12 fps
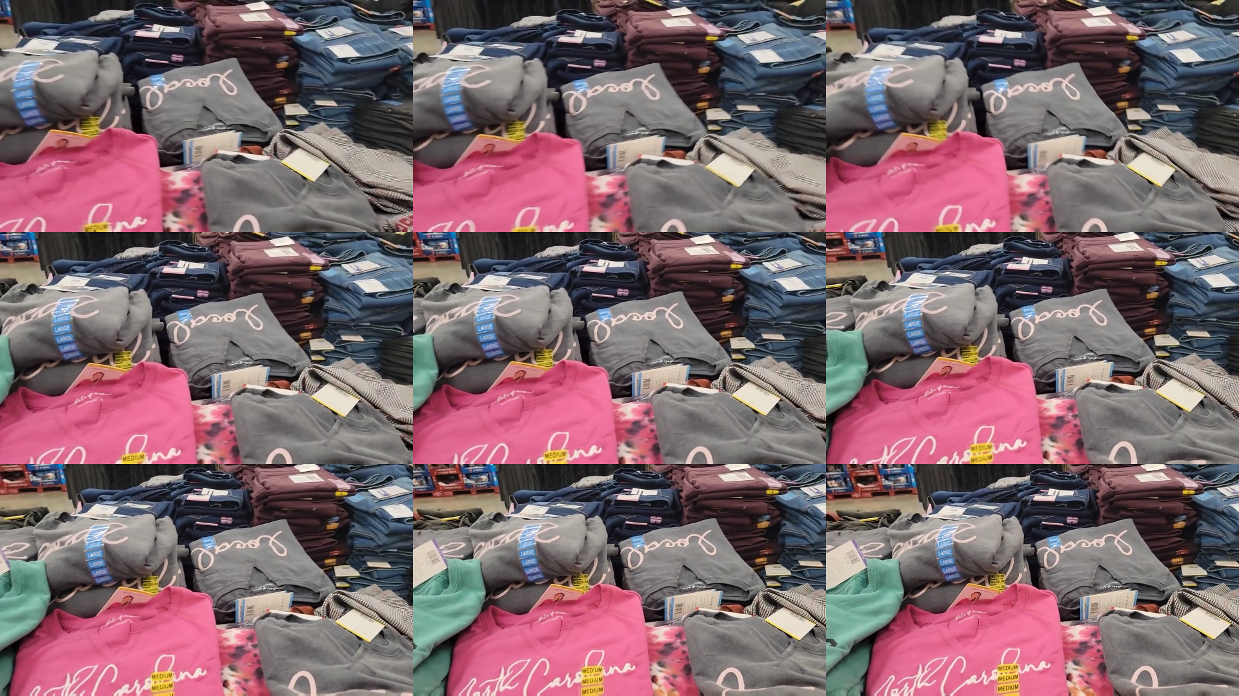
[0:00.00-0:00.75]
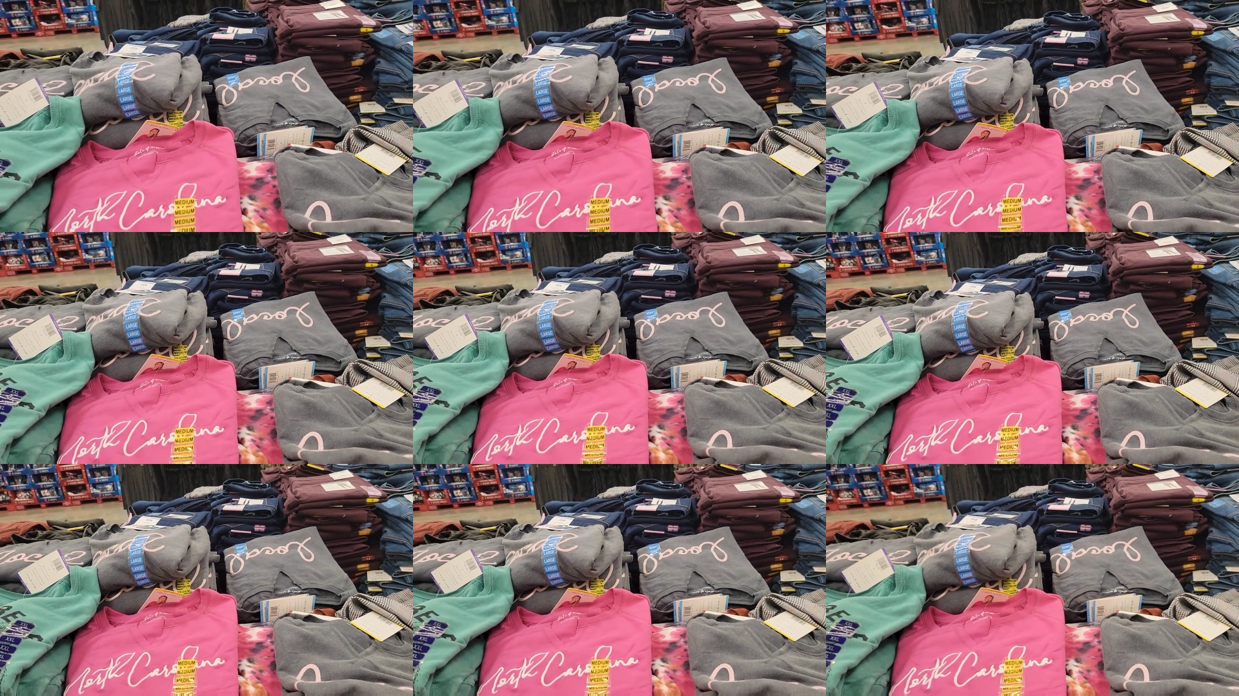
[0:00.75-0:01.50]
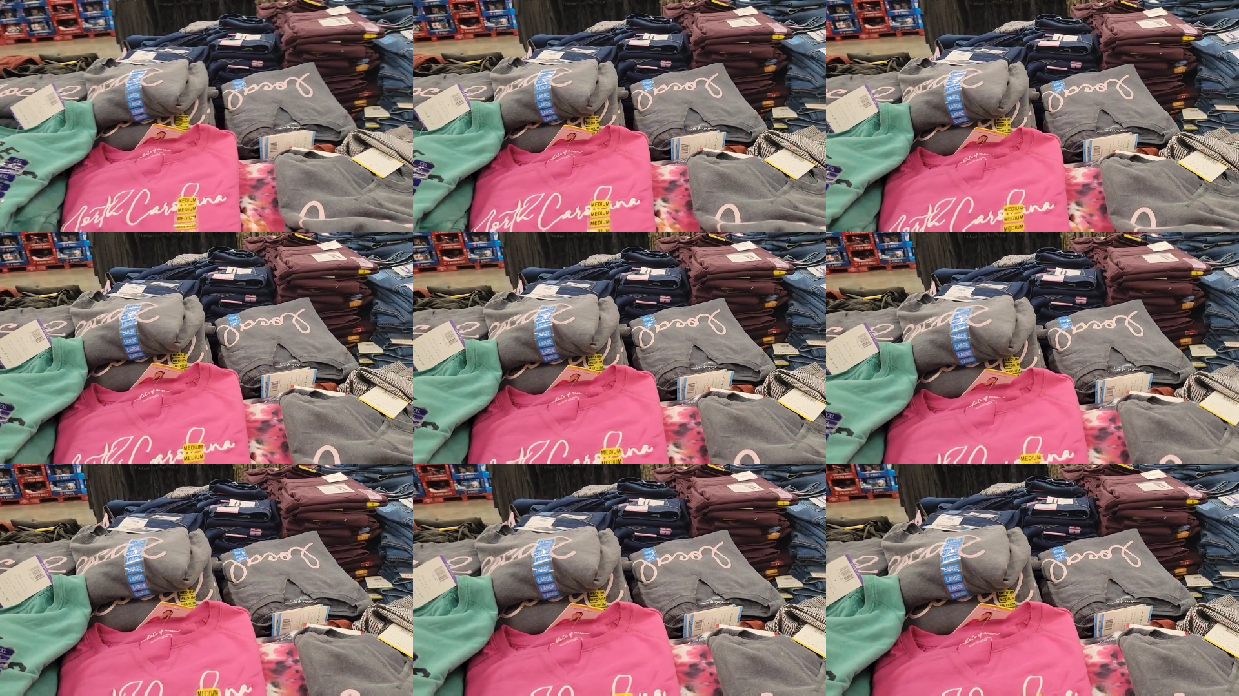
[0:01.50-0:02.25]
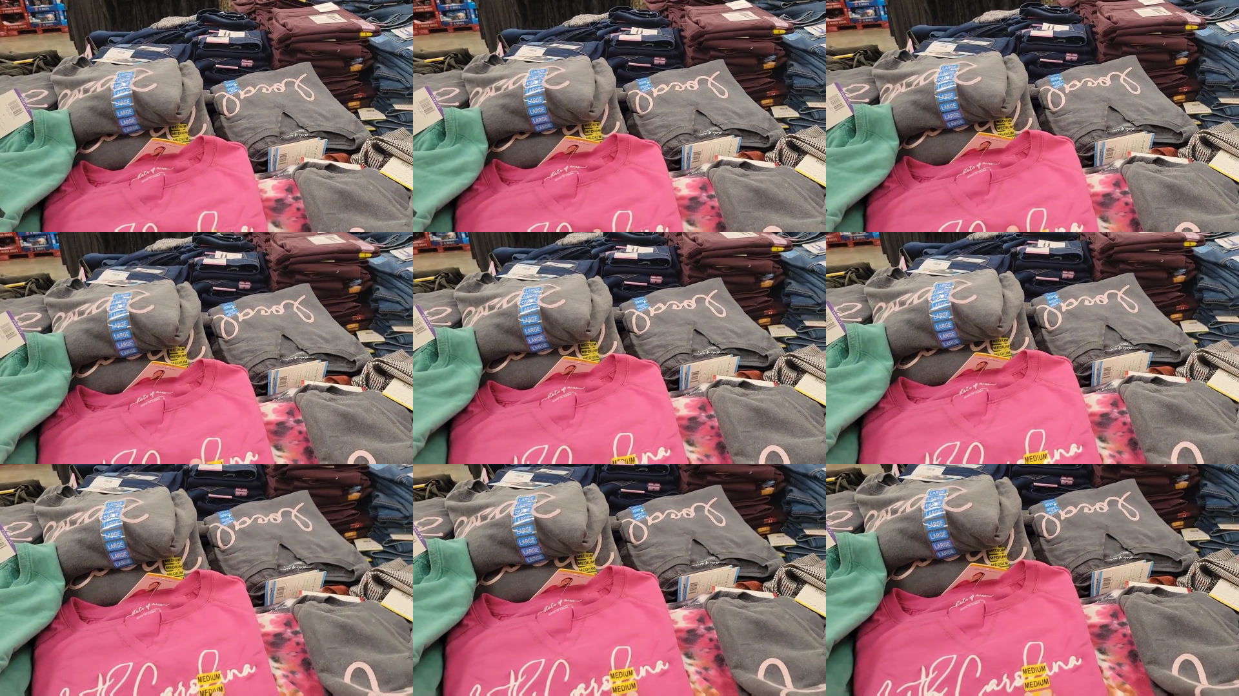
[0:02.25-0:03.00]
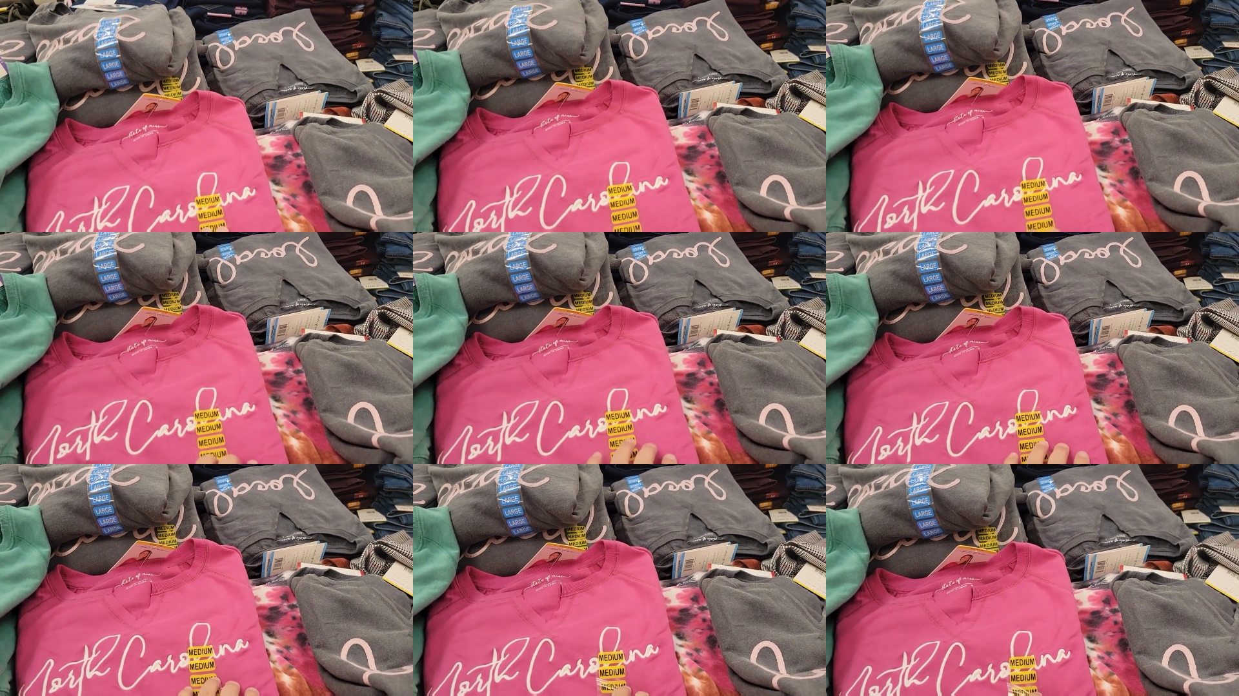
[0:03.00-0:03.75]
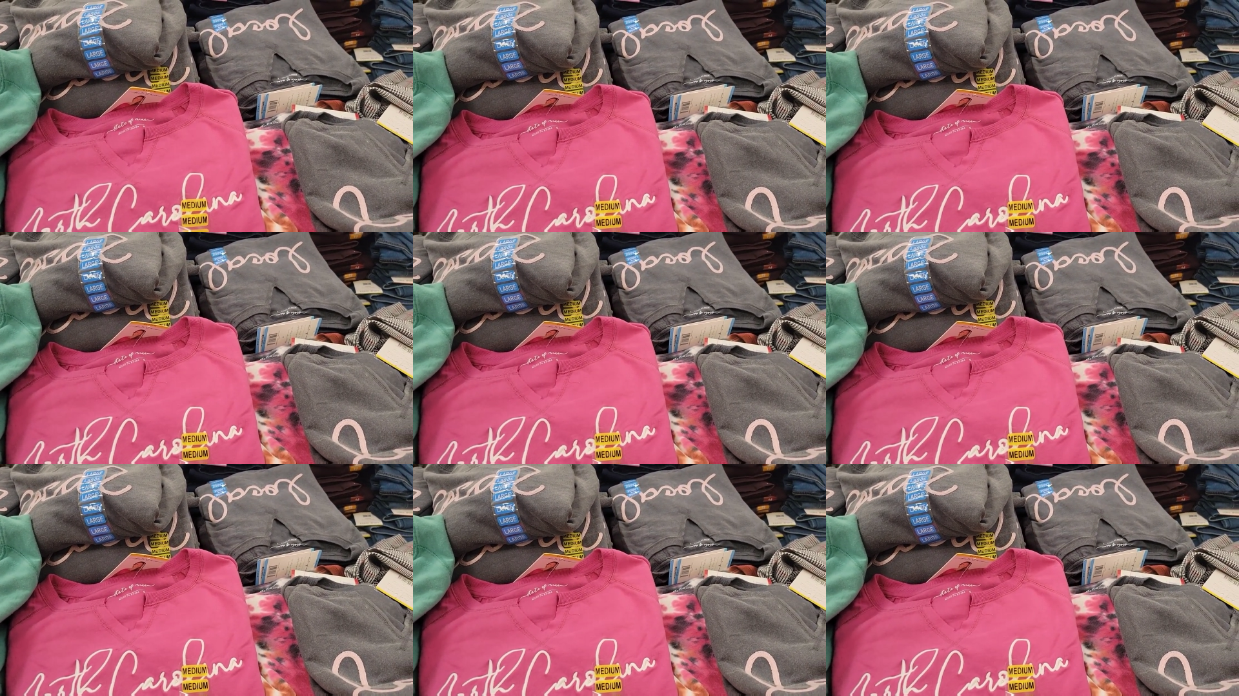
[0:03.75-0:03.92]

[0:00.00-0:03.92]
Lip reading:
(no speaker visible)